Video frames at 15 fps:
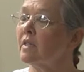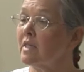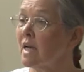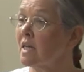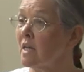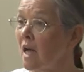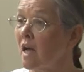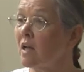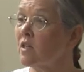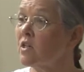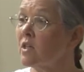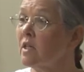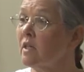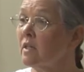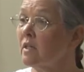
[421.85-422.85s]

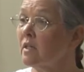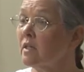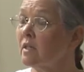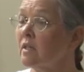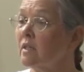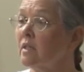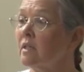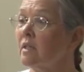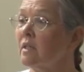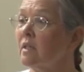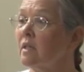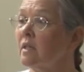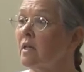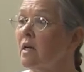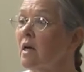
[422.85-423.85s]
technology.
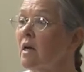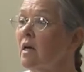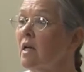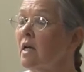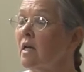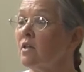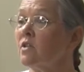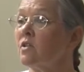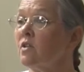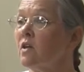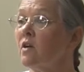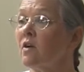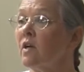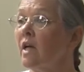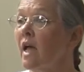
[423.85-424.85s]
Its
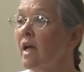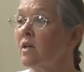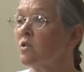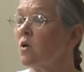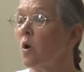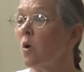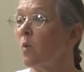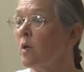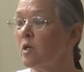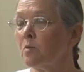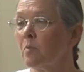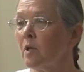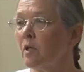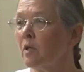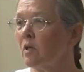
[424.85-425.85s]
theory has always
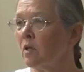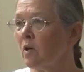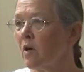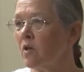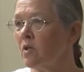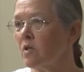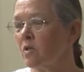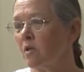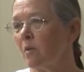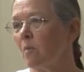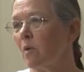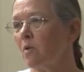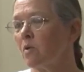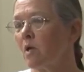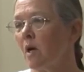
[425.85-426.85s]
been the largest and
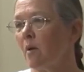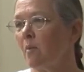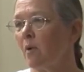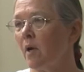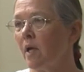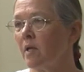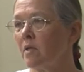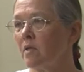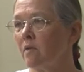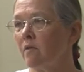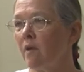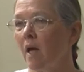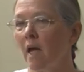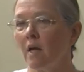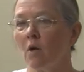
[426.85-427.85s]
most
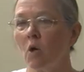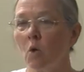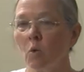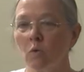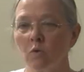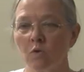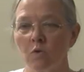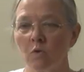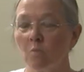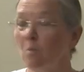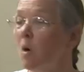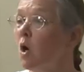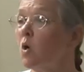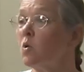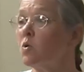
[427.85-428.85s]
comprehensive and holds the
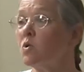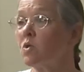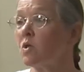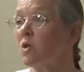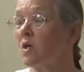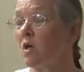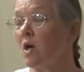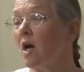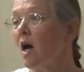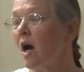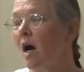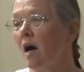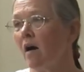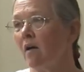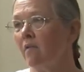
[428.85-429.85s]
most
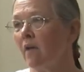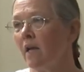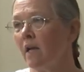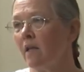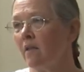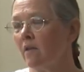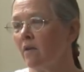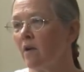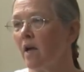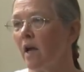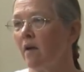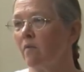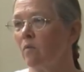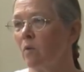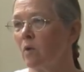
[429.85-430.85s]
of any theory
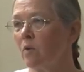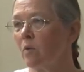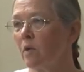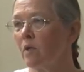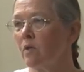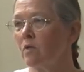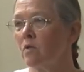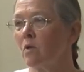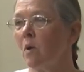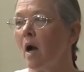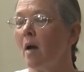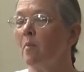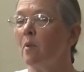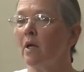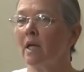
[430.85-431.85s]
I've worked with. So
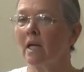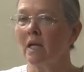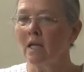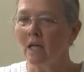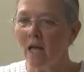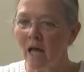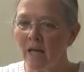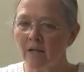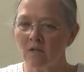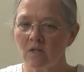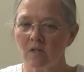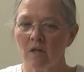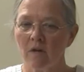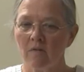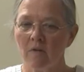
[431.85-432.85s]
I bring in a lot of
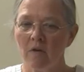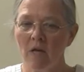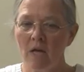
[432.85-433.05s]
stuff